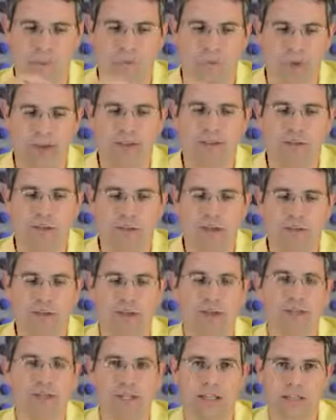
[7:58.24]
whenever we're
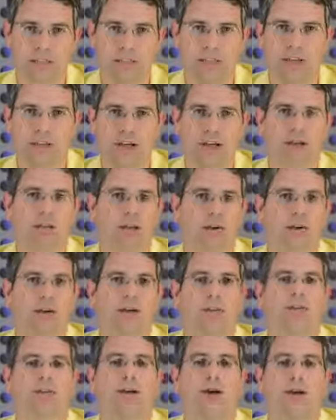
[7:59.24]
doing reconsideration
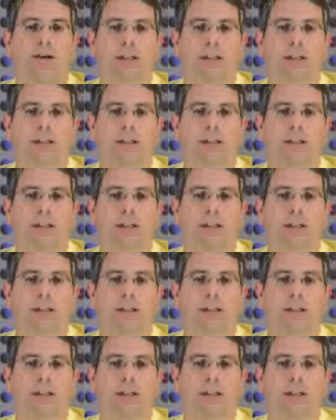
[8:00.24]
requests, we are